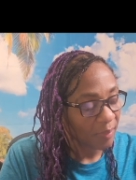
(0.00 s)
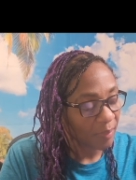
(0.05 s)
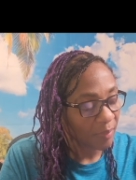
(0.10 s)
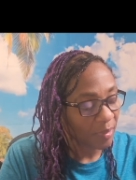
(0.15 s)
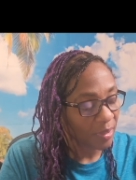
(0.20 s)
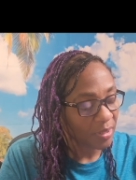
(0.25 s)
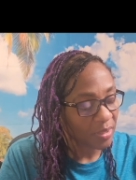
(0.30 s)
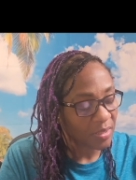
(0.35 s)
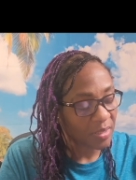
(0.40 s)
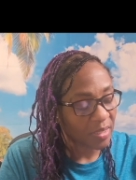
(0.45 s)

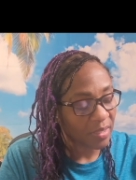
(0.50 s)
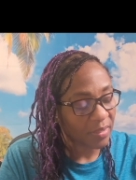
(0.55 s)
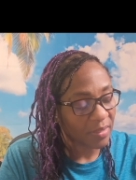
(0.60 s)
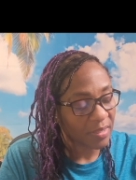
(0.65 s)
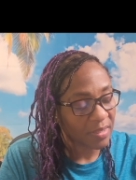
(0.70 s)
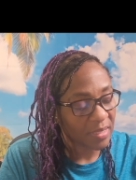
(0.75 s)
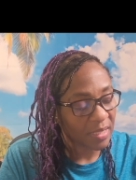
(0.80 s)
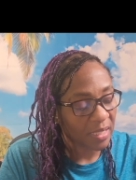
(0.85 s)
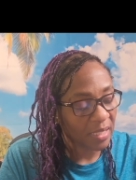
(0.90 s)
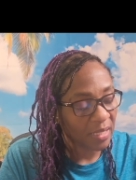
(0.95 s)
But they're
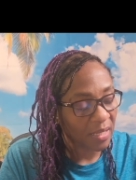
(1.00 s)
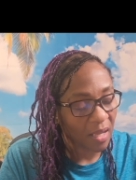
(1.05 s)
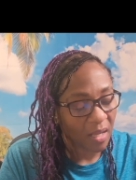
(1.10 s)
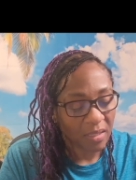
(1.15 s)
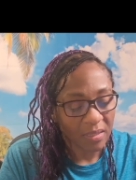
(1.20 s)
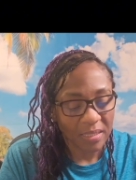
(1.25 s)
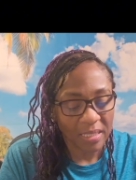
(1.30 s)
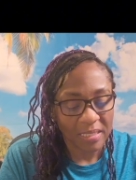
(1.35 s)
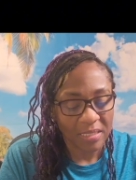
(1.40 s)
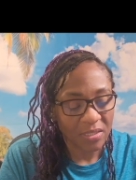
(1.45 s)
still
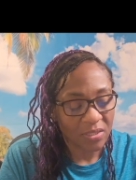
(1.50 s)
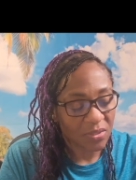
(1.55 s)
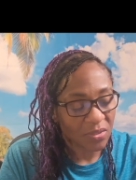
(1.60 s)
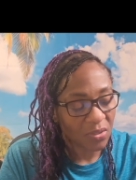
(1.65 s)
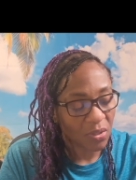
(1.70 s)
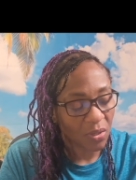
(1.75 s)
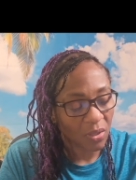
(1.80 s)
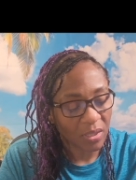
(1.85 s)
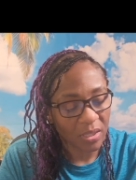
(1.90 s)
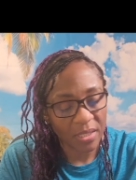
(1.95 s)
locked and
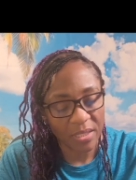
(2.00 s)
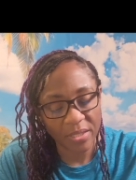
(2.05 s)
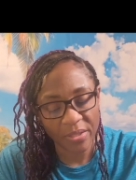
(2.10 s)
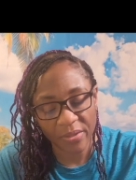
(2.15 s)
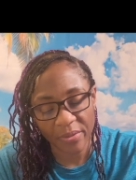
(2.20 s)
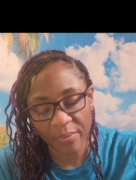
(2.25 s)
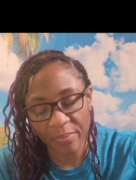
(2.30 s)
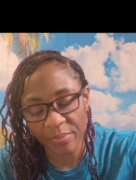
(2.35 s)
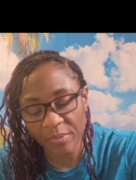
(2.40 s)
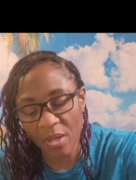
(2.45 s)
stuck in
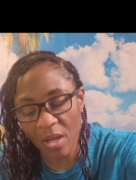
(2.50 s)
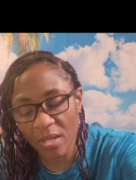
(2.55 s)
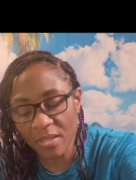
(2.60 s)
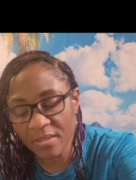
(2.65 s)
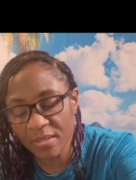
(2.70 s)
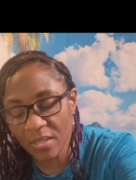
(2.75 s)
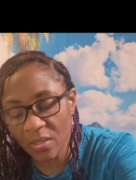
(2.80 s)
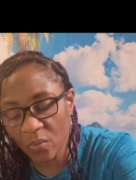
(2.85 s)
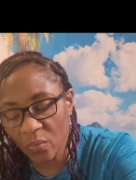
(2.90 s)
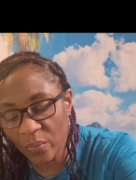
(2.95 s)
their
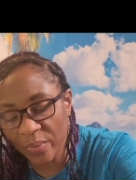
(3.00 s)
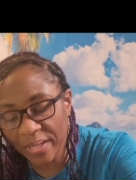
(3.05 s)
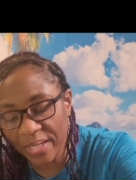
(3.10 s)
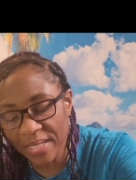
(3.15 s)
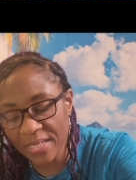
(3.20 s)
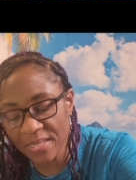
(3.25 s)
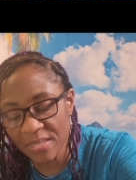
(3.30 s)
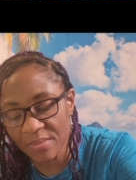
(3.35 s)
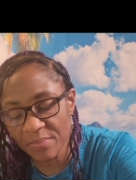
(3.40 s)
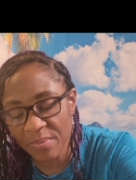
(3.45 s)
toxic
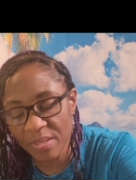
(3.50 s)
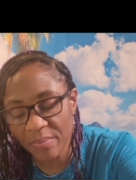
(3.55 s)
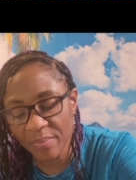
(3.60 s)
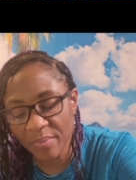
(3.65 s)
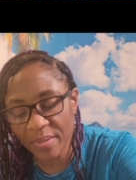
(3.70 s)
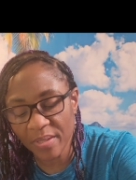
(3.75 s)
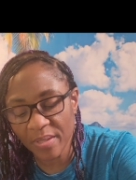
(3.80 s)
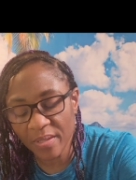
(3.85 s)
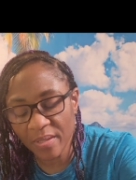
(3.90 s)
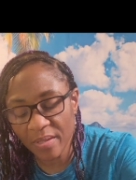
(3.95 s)
ways,
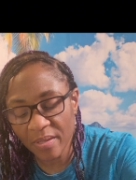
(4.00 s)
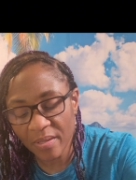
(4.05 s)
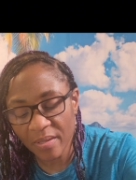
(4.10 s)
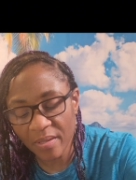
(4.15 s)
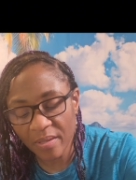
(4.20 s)
maybe